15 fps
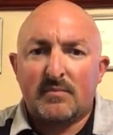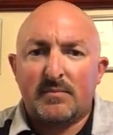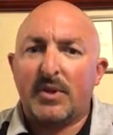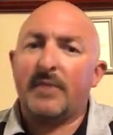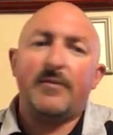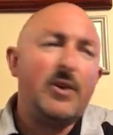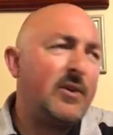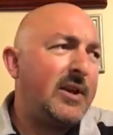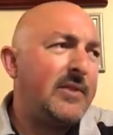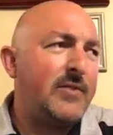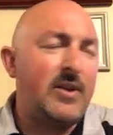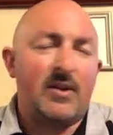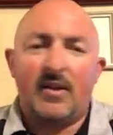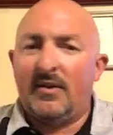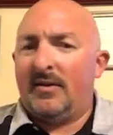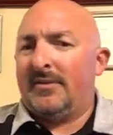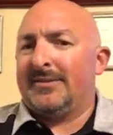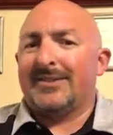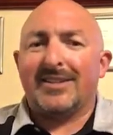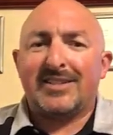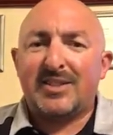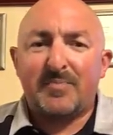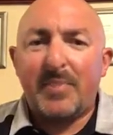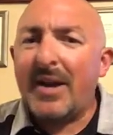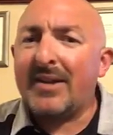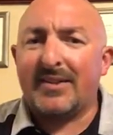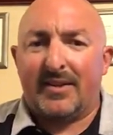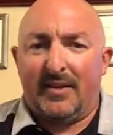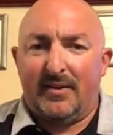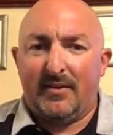But if you're even
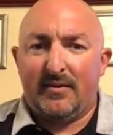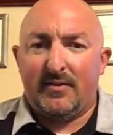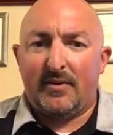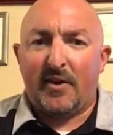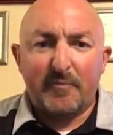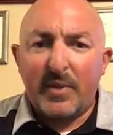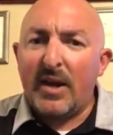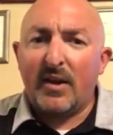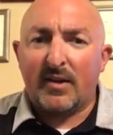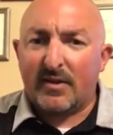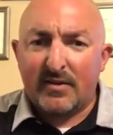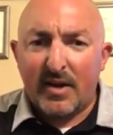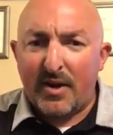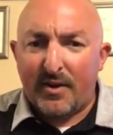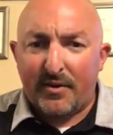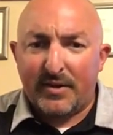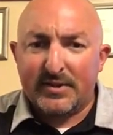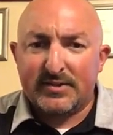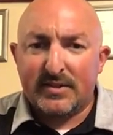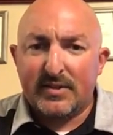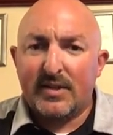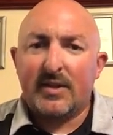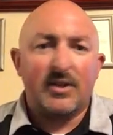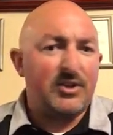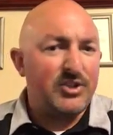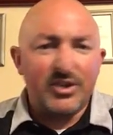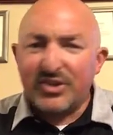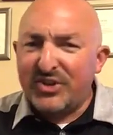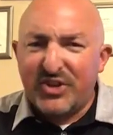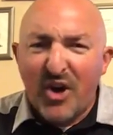suspected of being a terrorist,
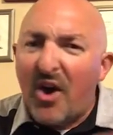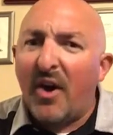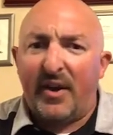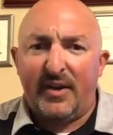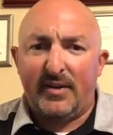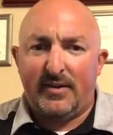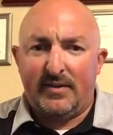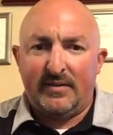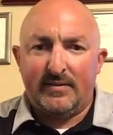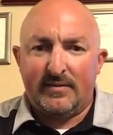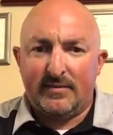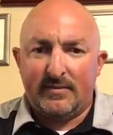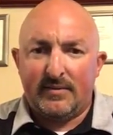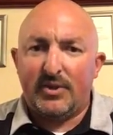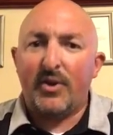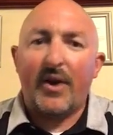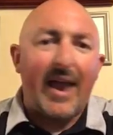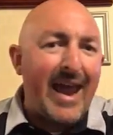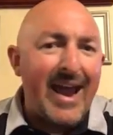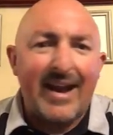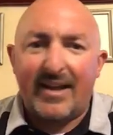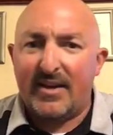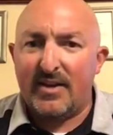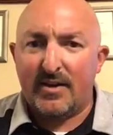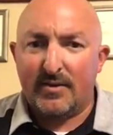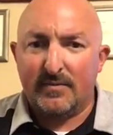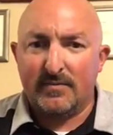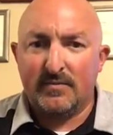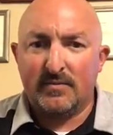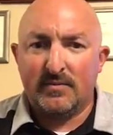you're done. You're out of here.
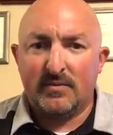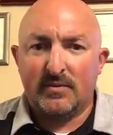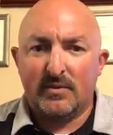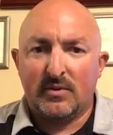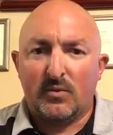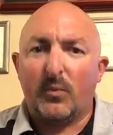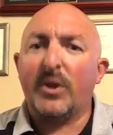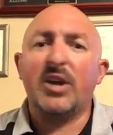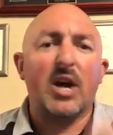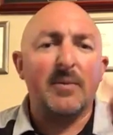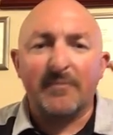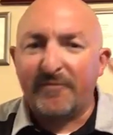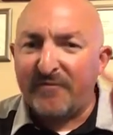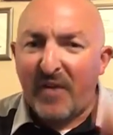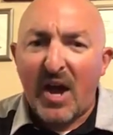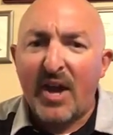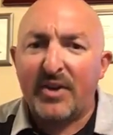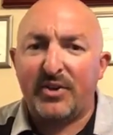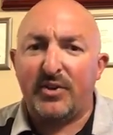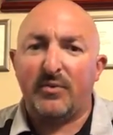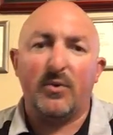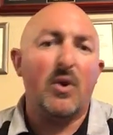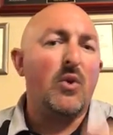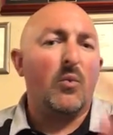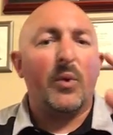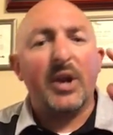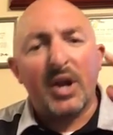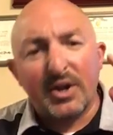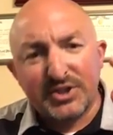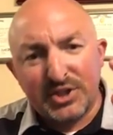We come find you,
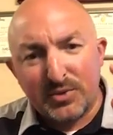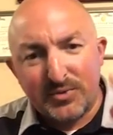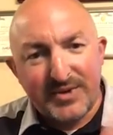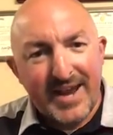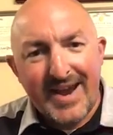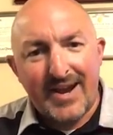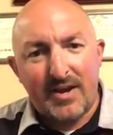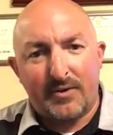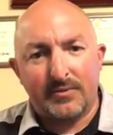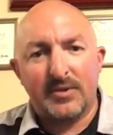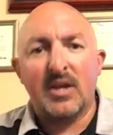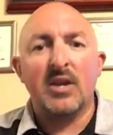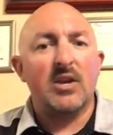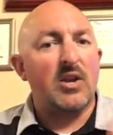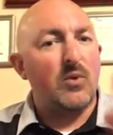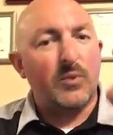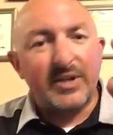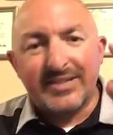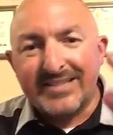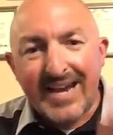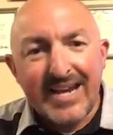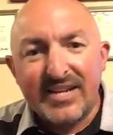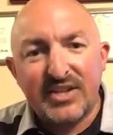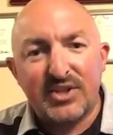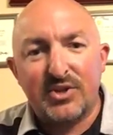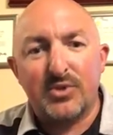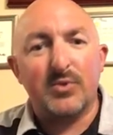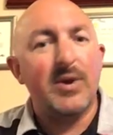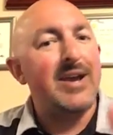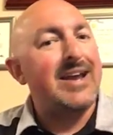we hunt you down, and we take
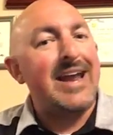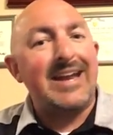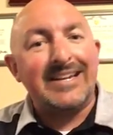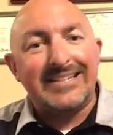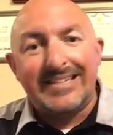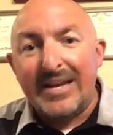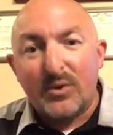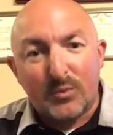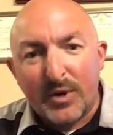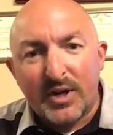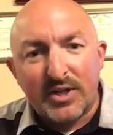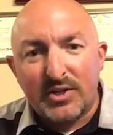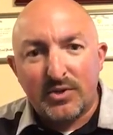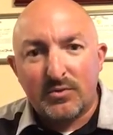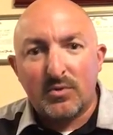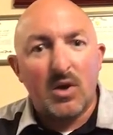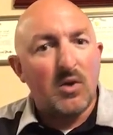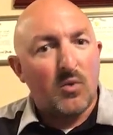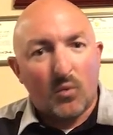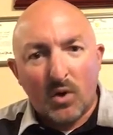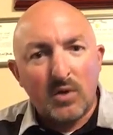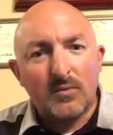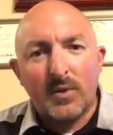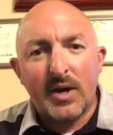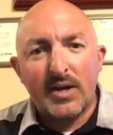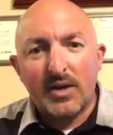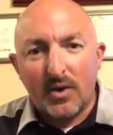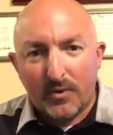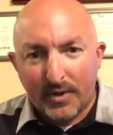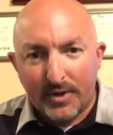you and get rid of you one
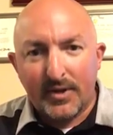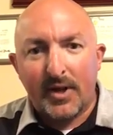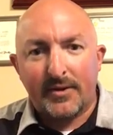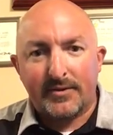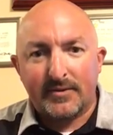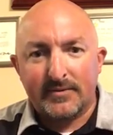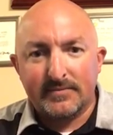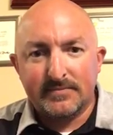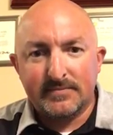way or another.